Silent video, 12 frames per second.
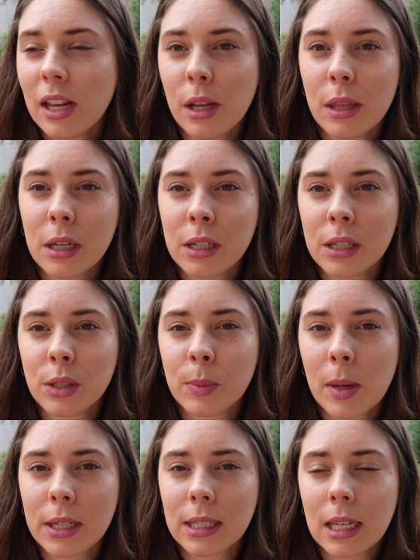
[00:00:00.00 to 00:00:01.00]
Anything
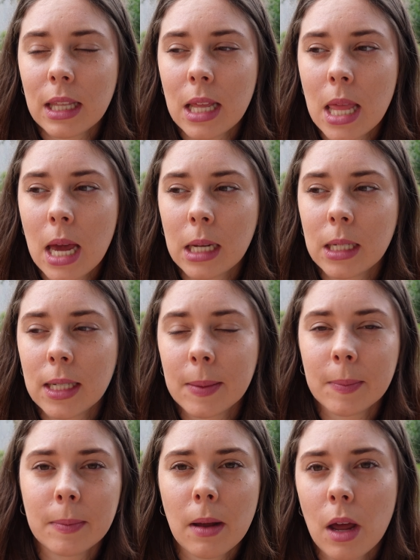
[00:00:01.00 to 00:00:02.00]
spicier than that,
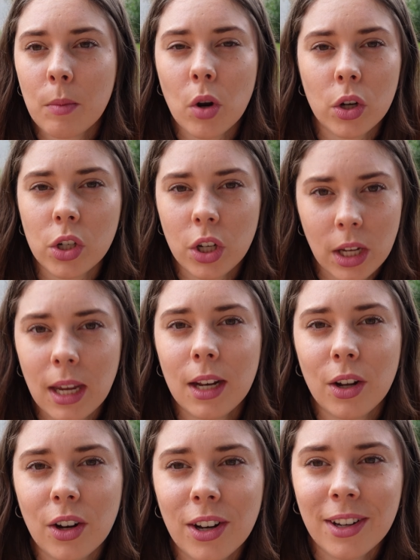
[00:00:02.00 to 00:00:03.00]
I'm not too keen
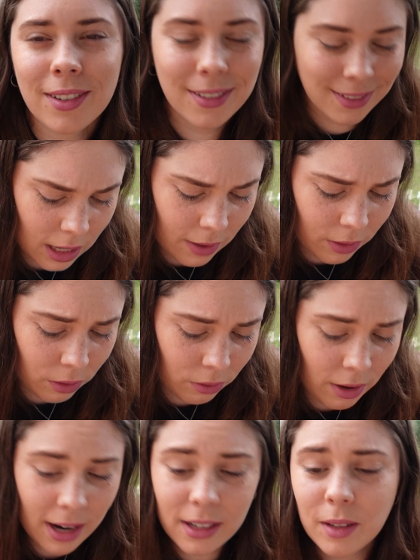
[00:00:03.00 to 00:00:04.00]
on. And I have a
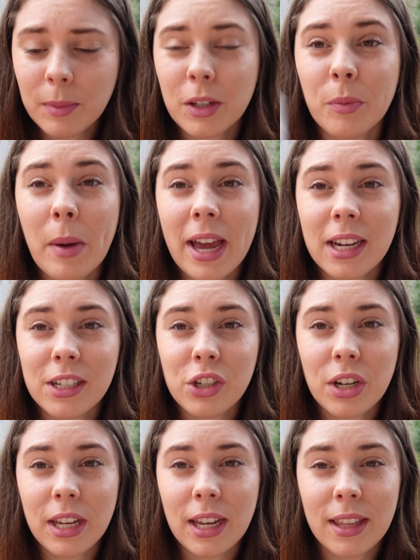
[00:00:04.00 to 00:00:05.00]
random little package
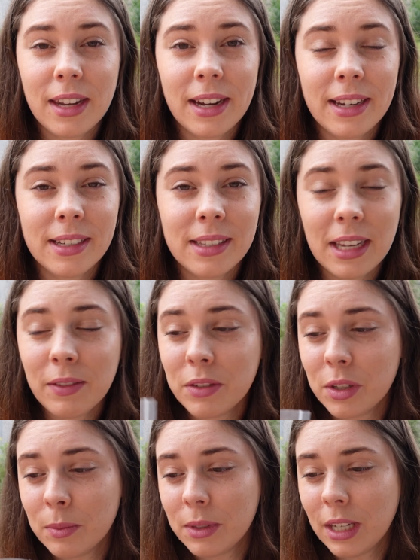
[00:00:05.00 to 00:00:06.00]
in here that I saved
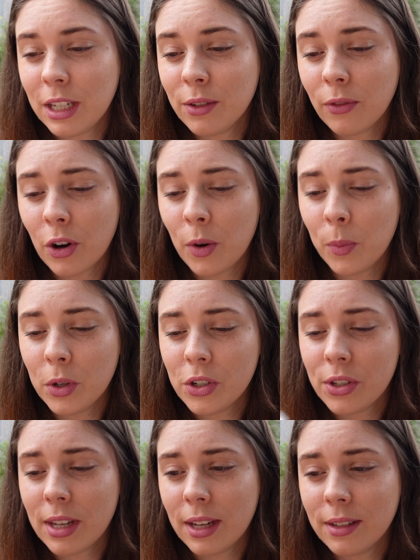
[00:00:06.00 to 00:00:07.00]
some seeds from, which
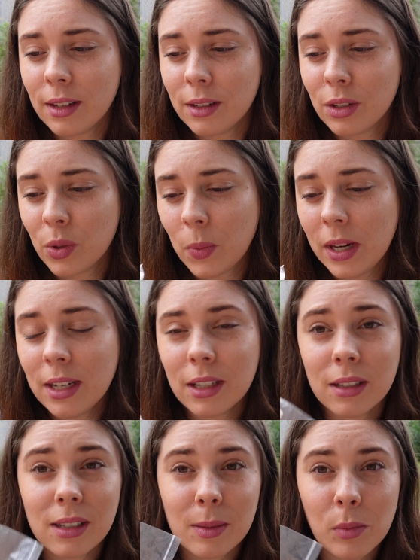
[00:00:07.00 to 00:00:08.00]
says sweet
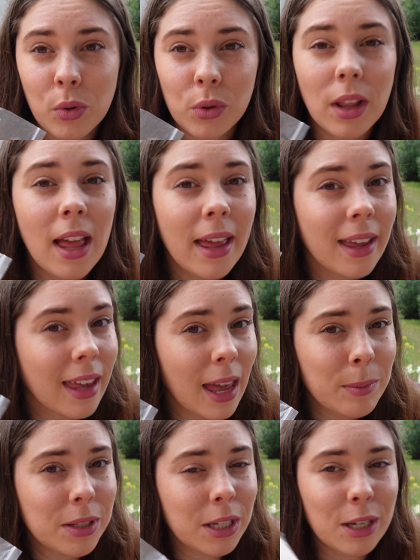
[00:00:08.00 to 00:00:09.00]
small
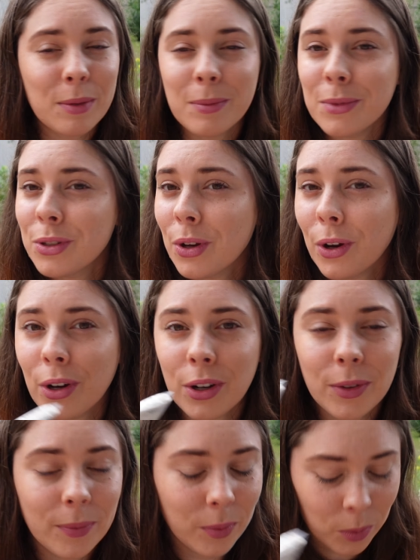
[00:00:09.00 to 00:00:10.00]
capsicum. So
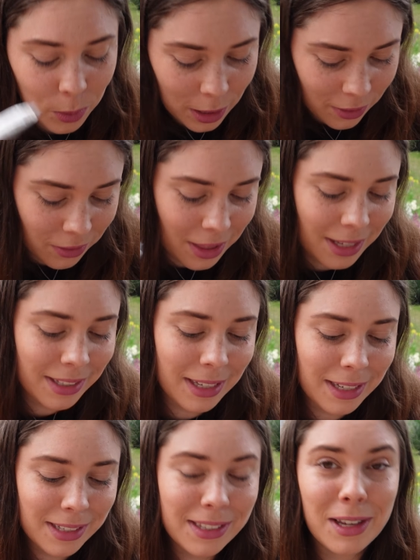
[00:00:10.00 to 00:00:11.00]
whatever this
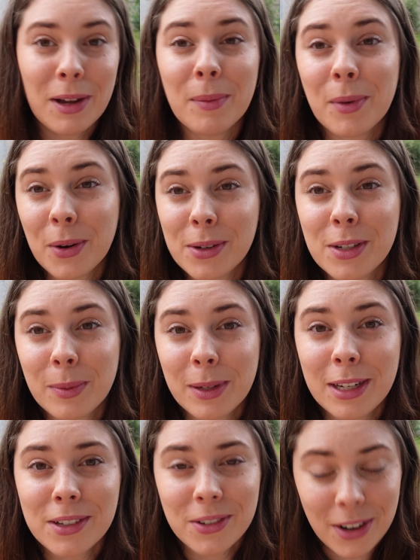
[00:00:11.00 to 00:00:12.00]
is, I'm going to
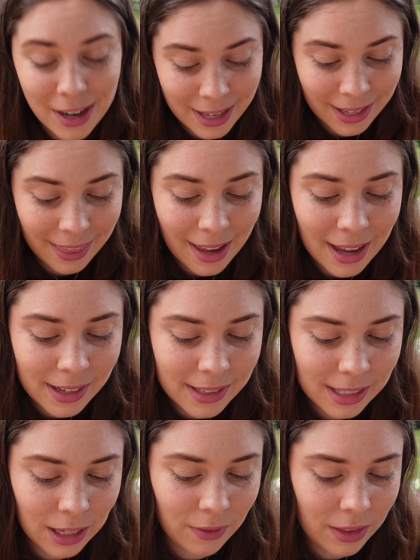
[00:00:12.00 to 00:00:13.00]
be trying that,
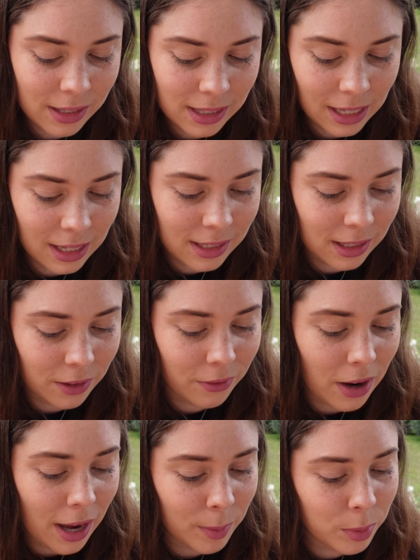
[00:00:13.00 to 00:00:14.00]
see if the seeds are
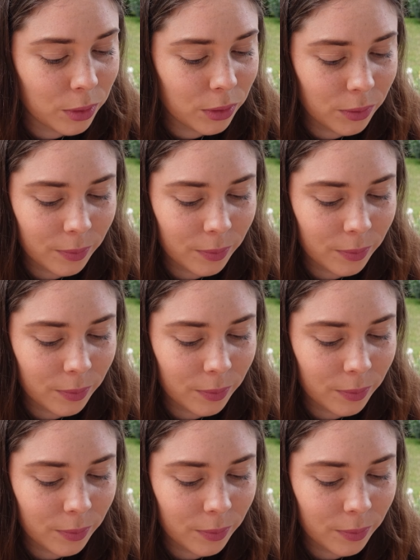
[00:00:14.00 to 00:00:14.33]
viable.